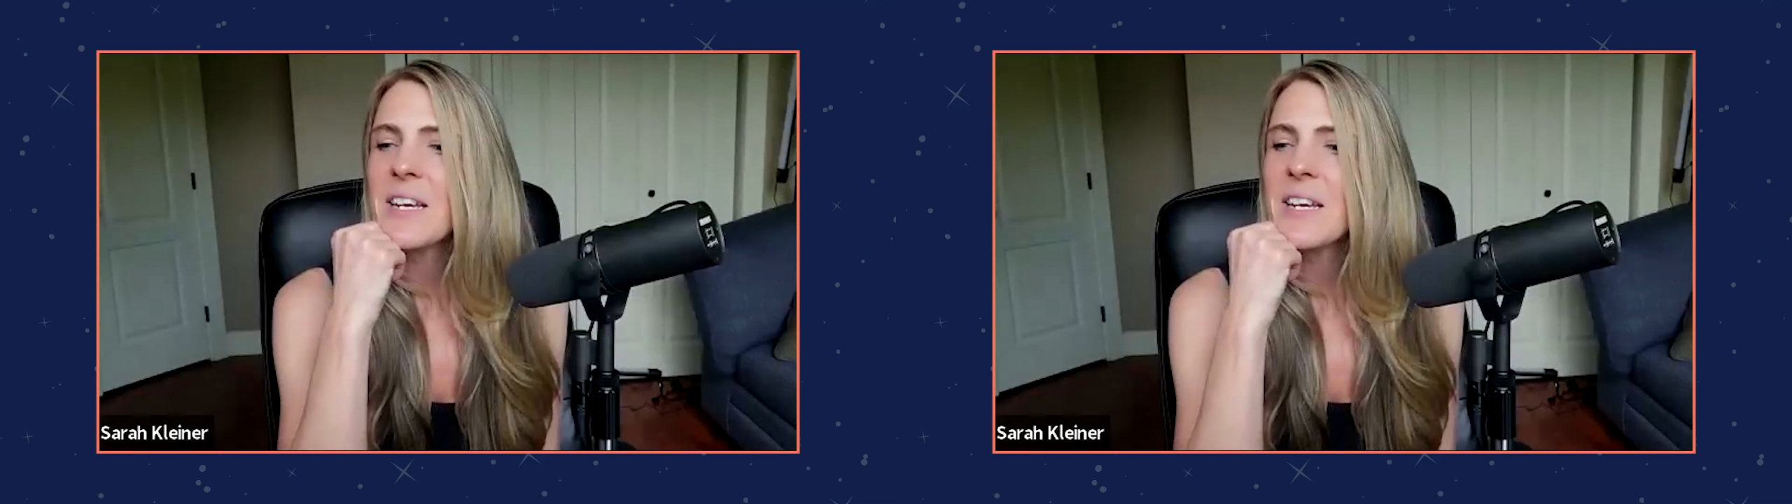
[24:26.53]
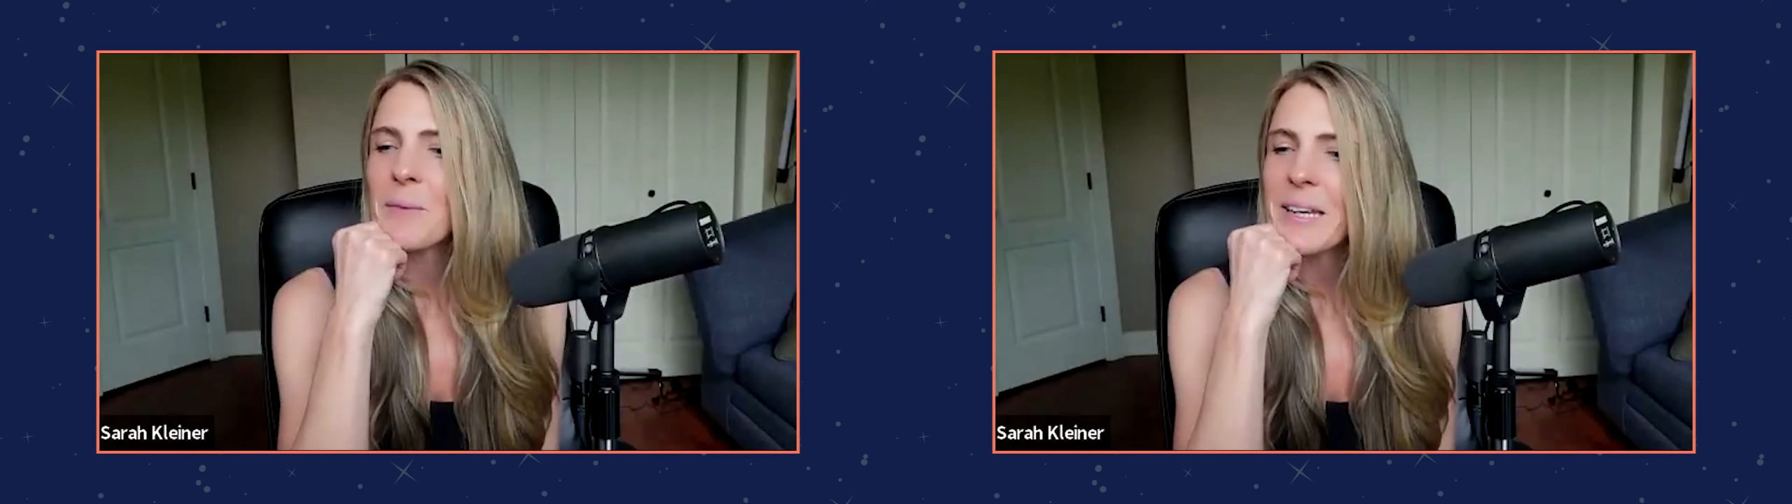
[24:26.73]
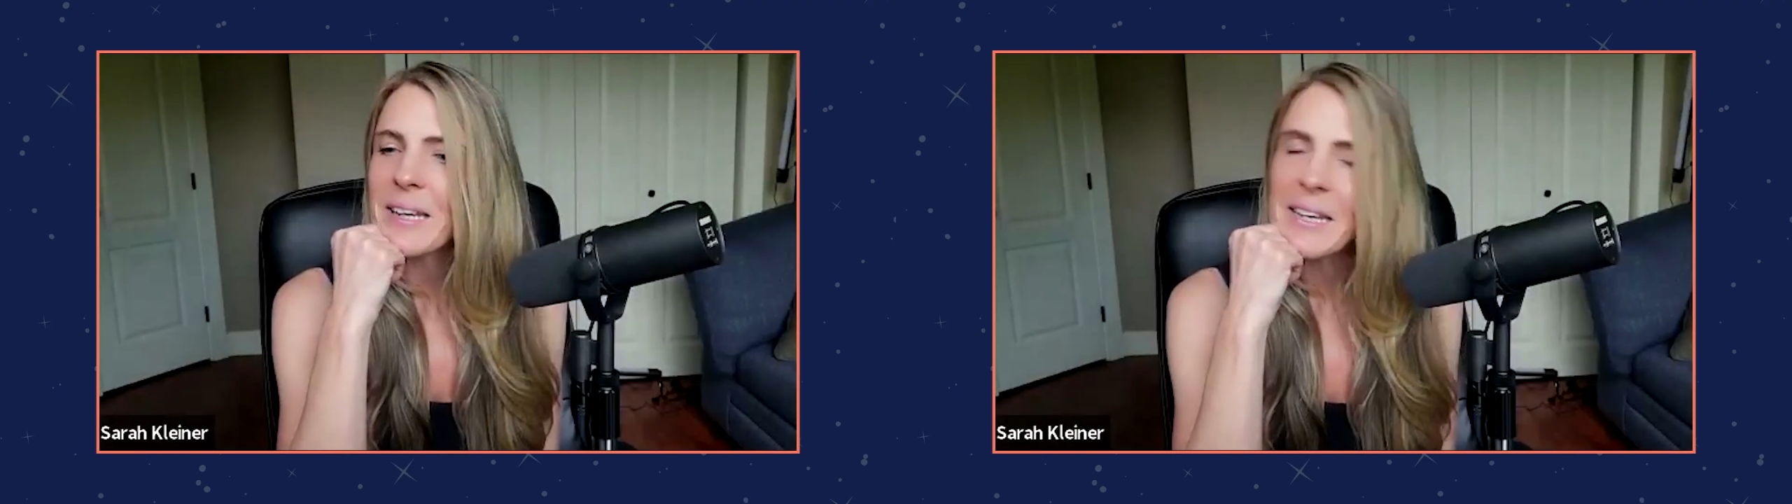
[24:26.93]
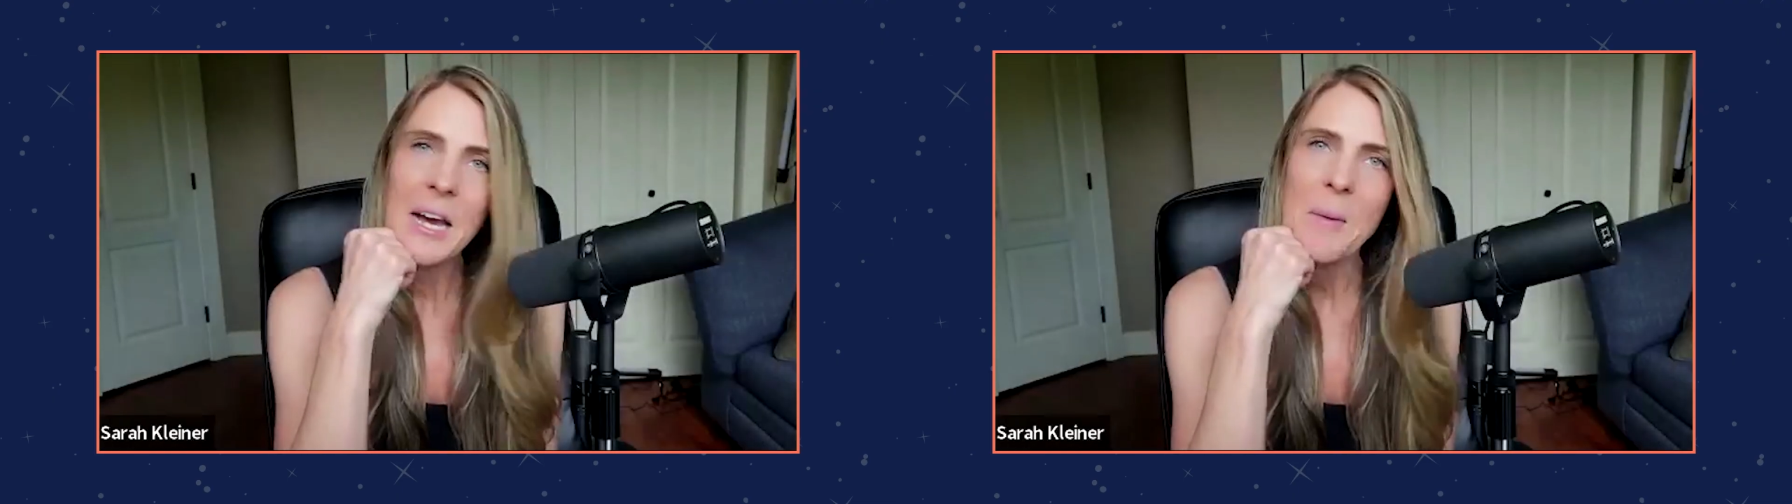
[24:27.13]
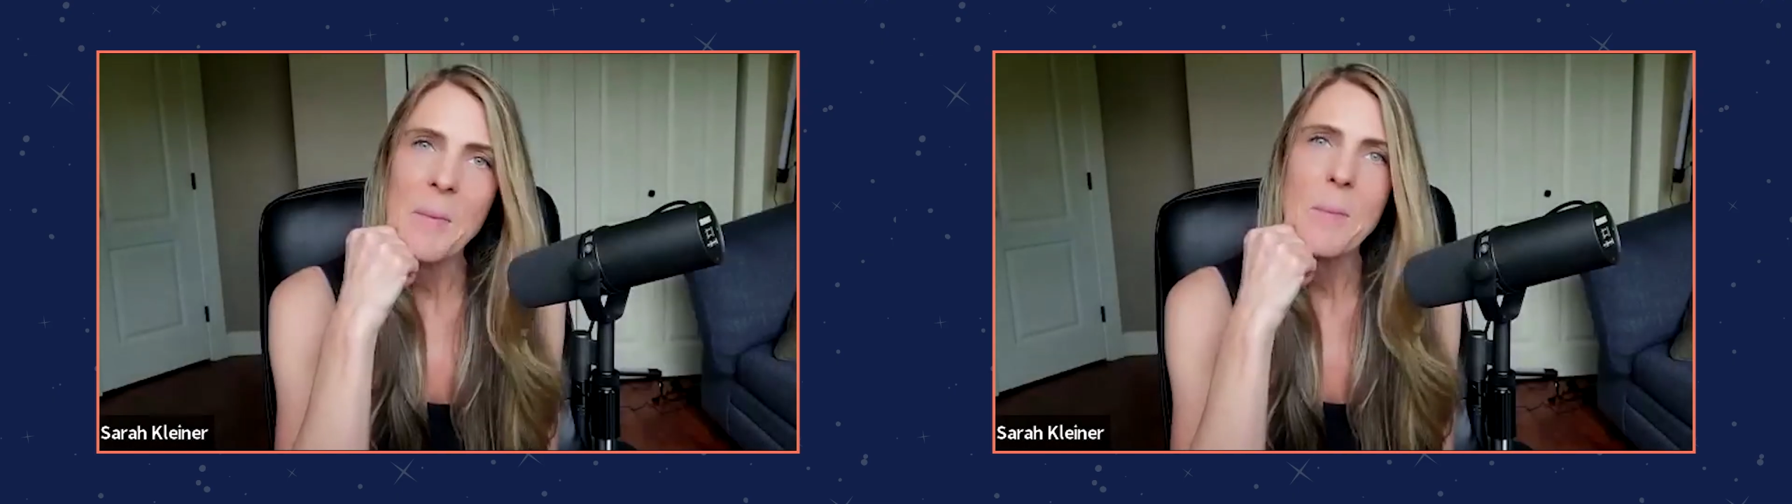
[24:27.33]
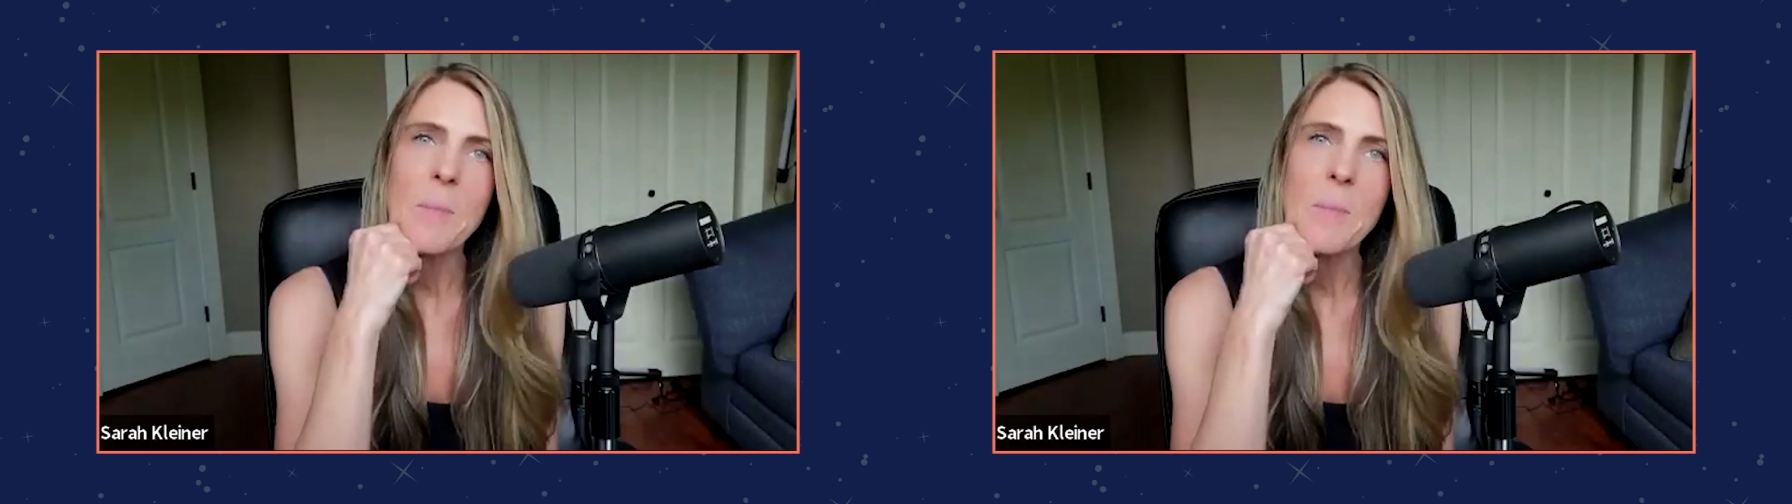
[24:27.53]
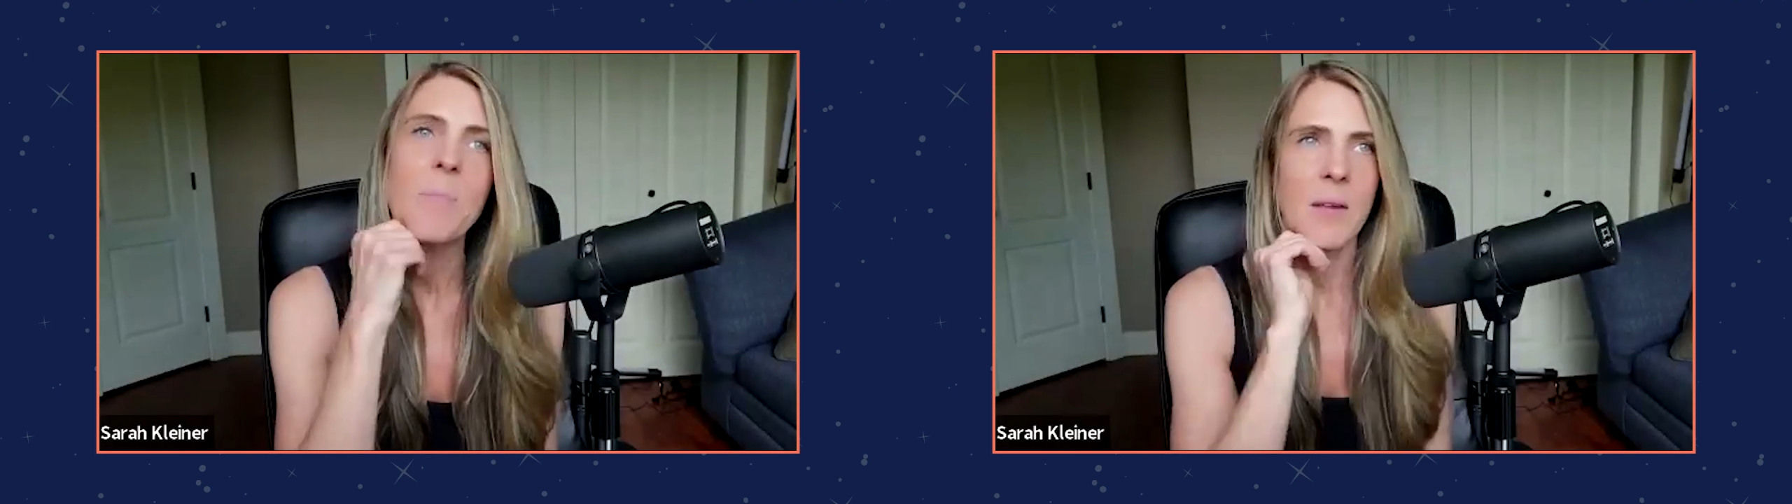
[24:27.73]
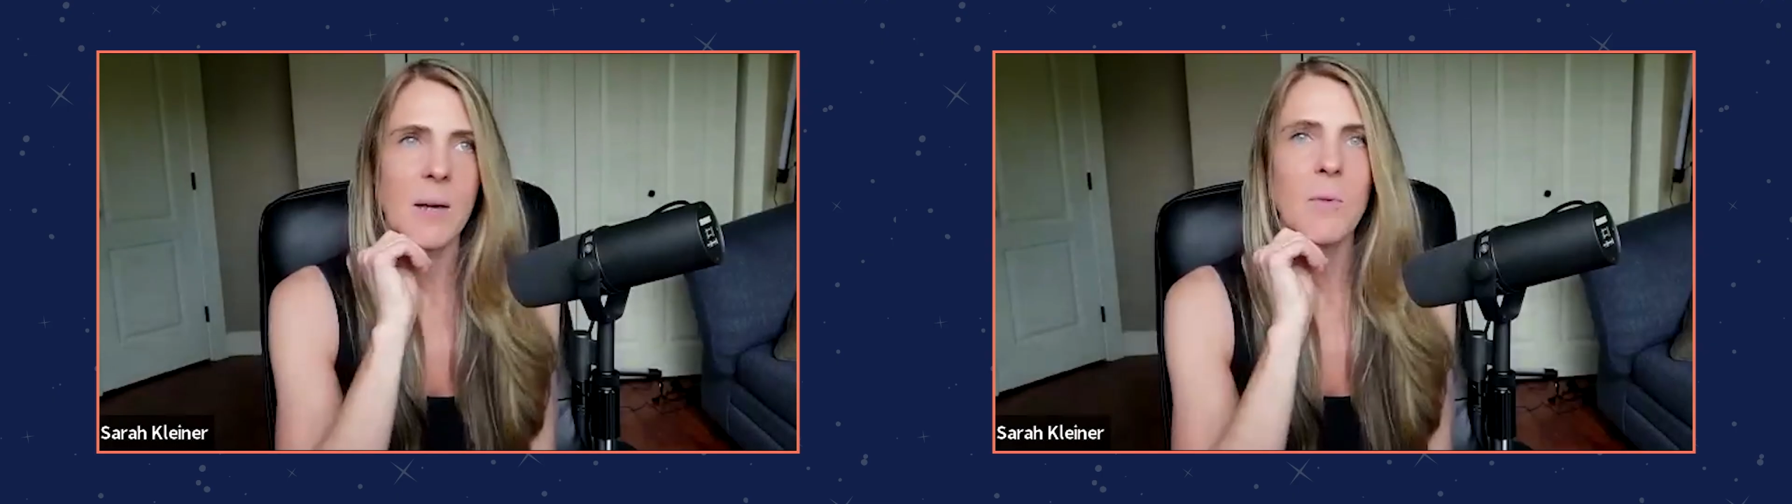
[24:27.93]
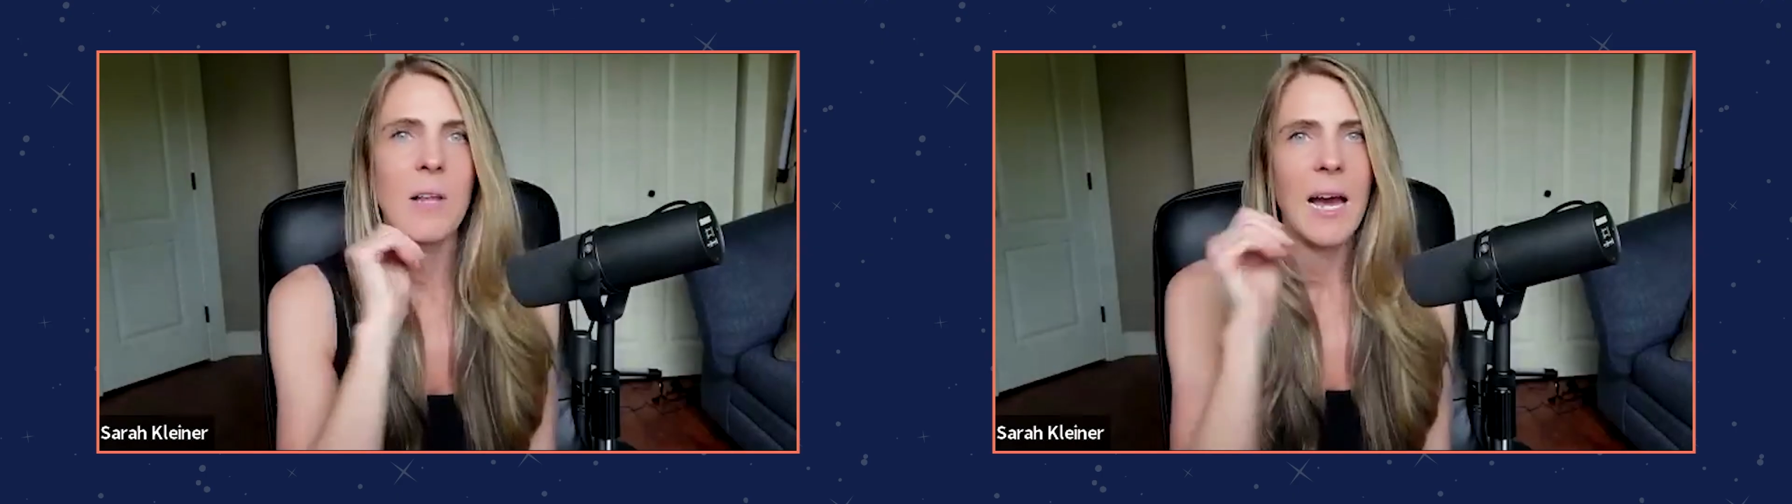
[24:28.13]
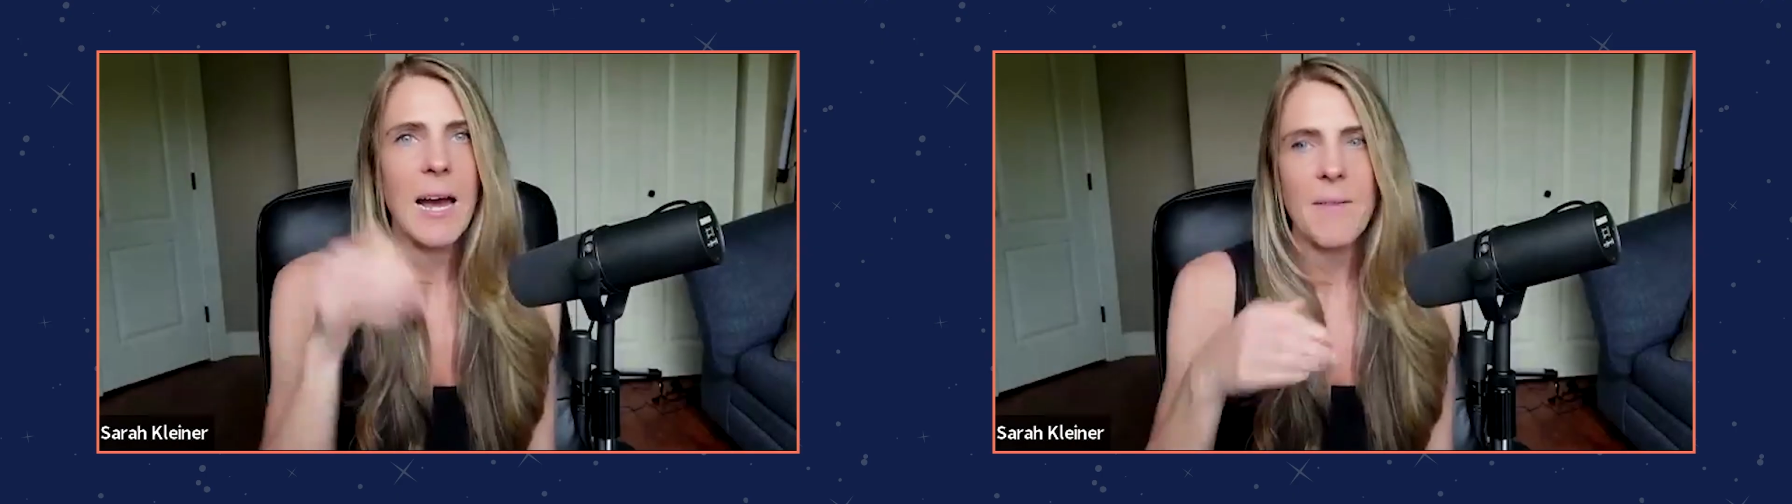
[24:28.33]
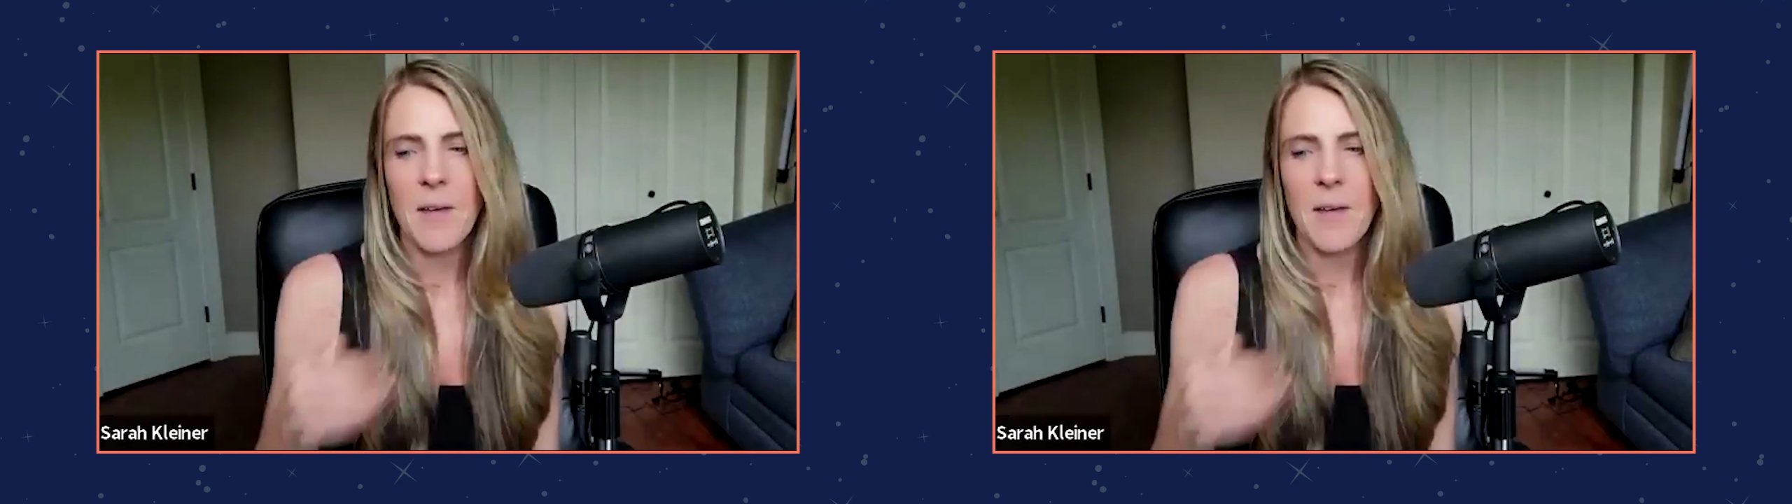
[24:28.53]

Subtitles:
And I'm like, yeah, I'm glad